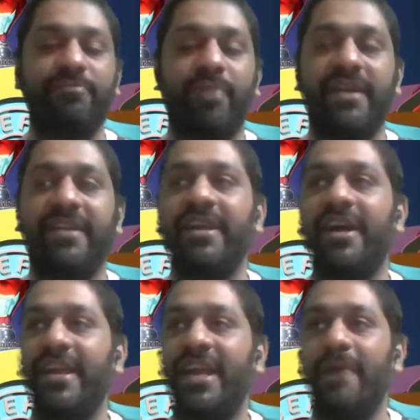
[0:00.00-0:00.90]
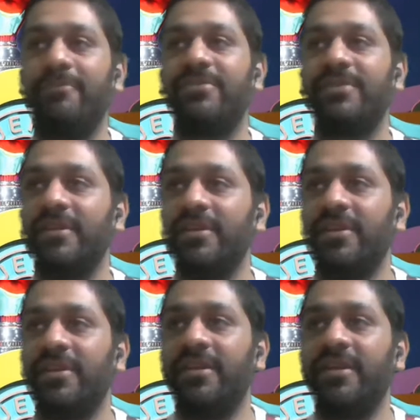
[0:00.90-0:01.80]
But here he comes.
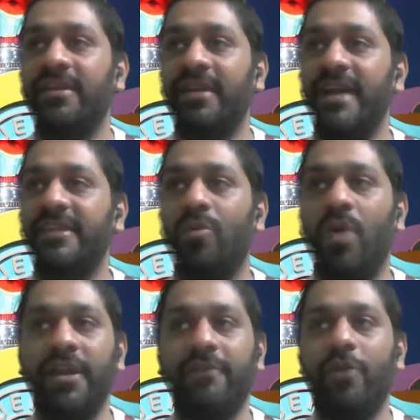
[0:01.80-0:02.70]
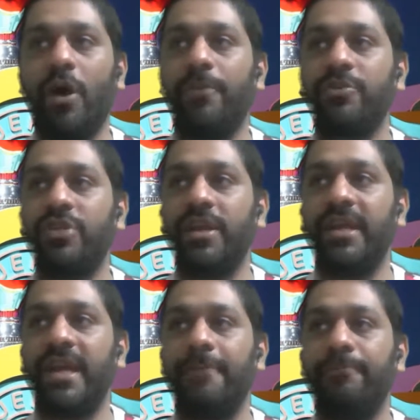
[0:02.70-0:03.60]
Gets a wonderful
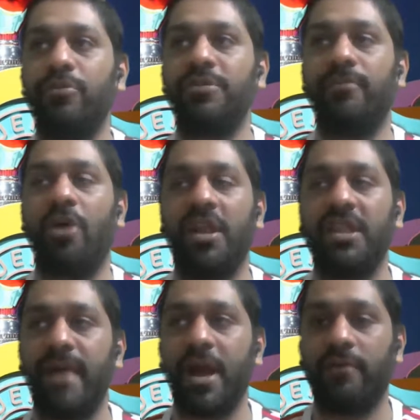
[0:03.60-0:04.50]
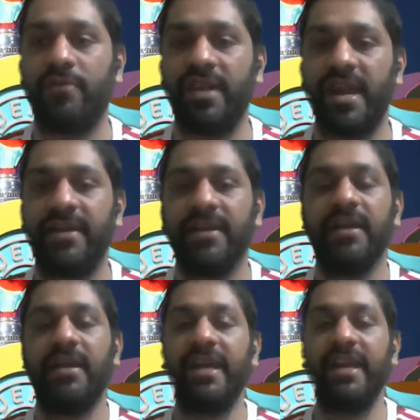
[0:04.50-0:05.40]
opportunity and puts the ball in the back of the net.
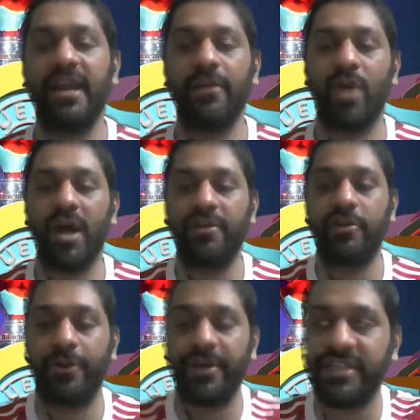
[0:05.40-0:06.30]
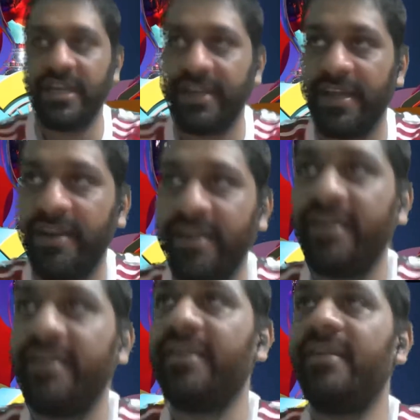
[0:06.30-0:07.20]
England 1, Croatia 0.
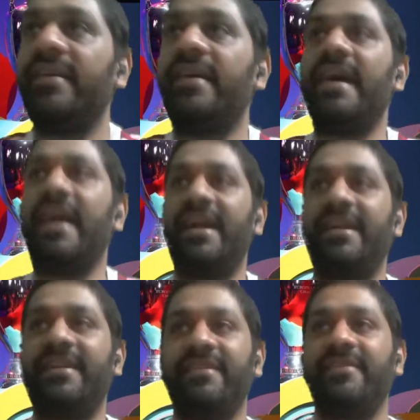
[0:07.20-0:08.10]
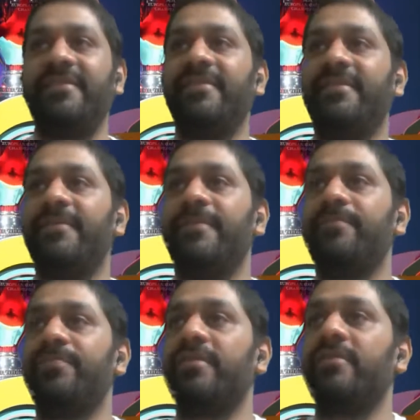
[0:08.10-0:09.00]
And
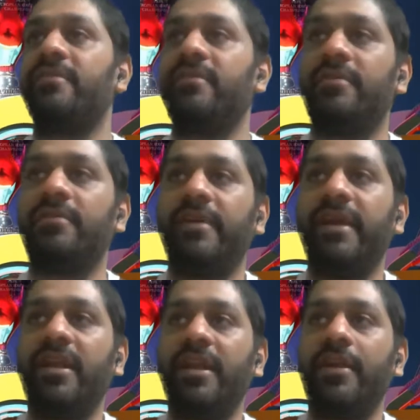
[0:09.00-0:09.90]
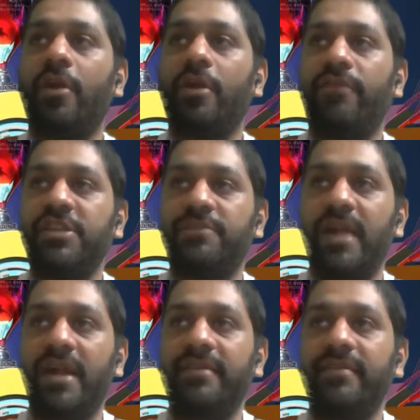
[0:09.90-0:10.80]
England draw first
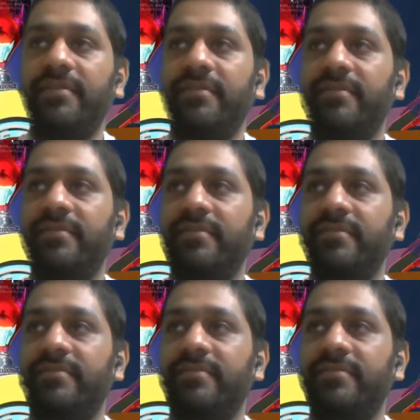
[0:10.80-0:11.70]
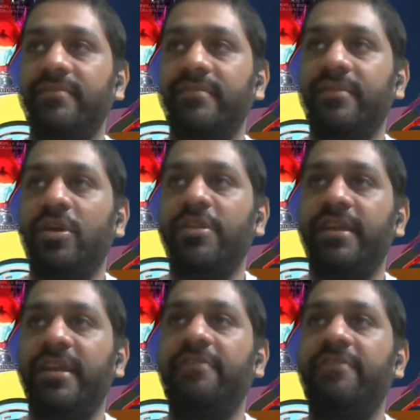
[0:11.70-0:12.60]
blood. Look at the
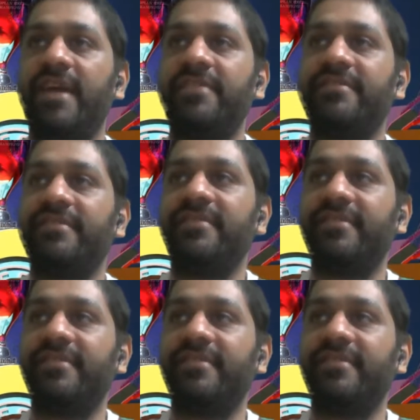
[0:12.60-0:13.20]
England fans.